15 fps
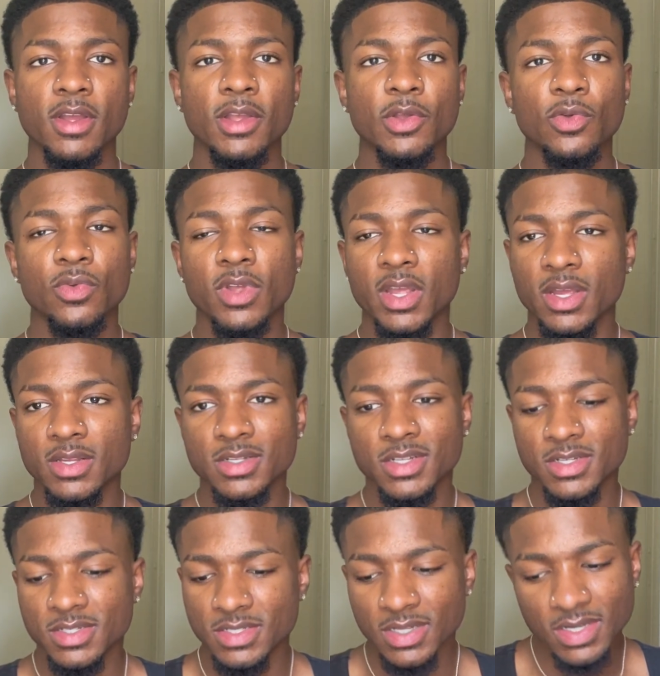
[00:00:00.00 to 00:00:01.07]
You can't
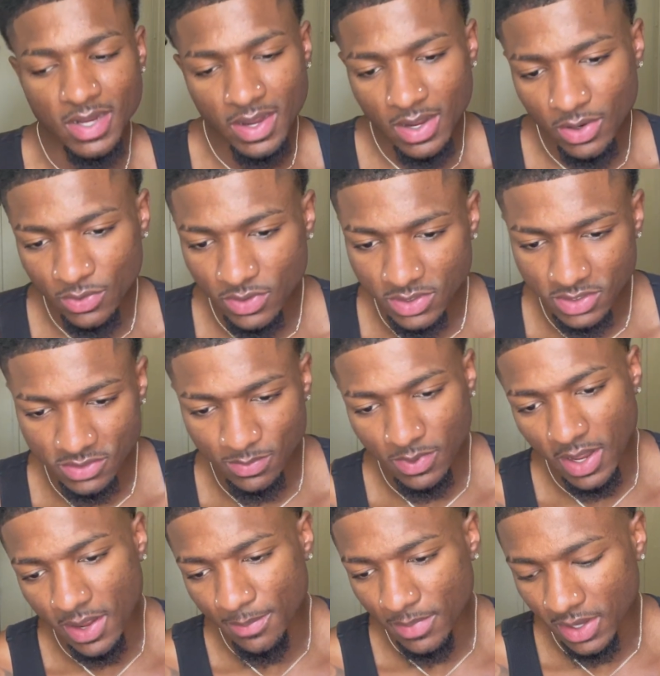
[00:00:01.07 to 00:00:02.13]
just sit down and just be
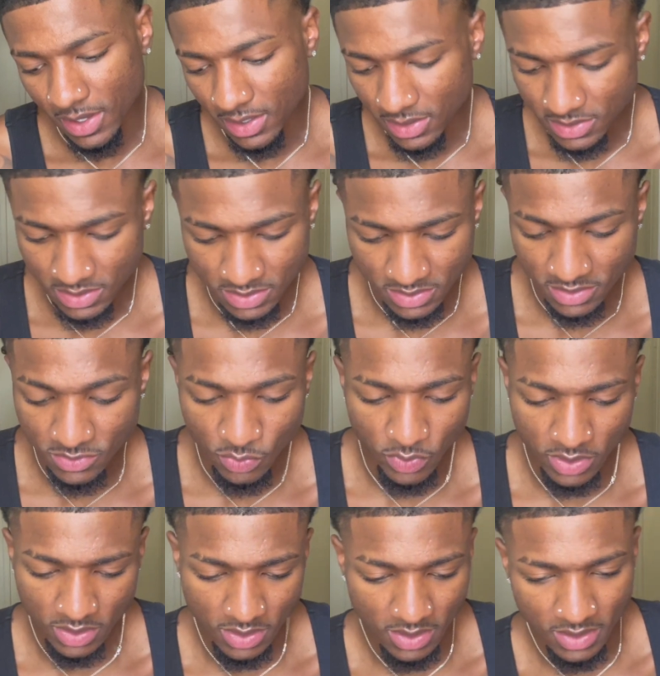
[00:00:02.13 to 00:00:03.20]
like, man, this is just
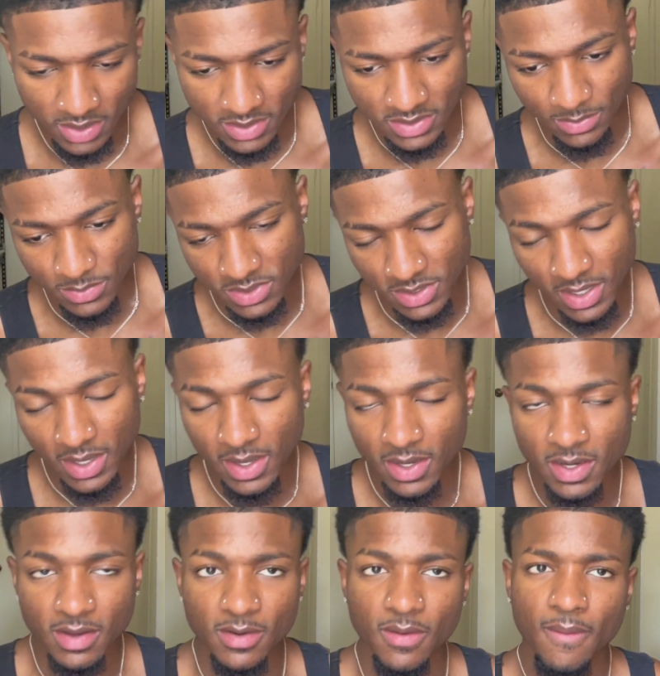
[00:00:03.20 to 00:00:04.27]
what it is, I'm
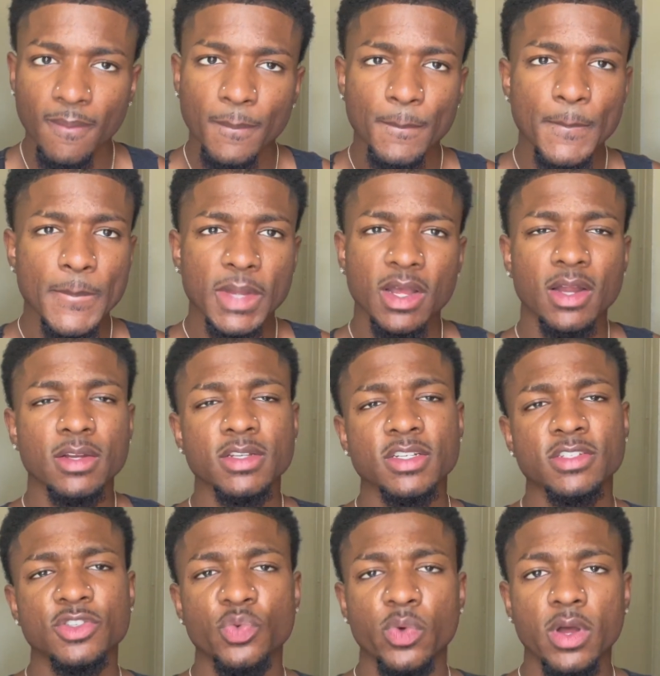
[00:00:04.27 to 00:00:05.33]
sad, and kind of
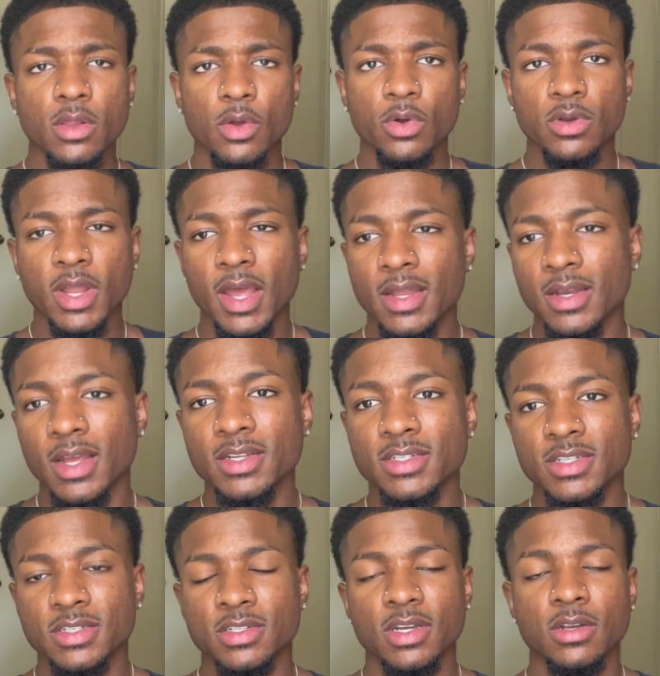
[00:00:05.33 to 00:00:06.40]
just dwell on that. That's
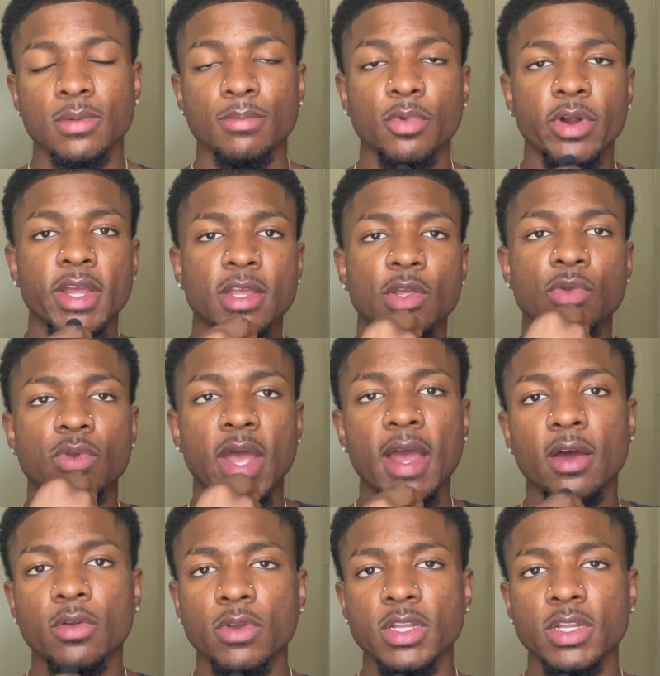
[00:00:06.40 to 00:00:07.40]
just going to break you down.